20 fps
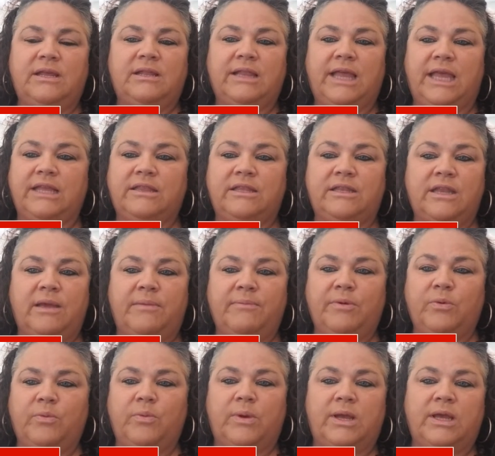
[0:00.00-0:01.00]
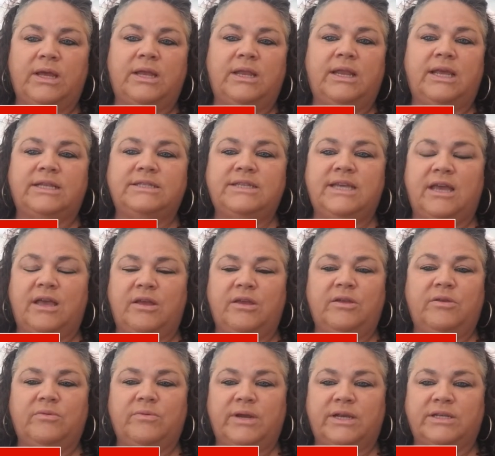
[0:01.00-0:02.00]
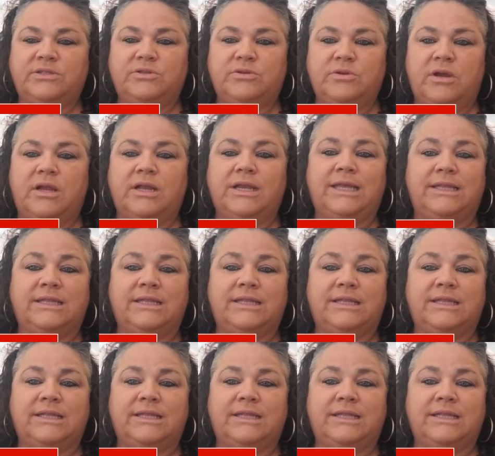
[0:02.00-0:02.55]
like the number one Italian restaurant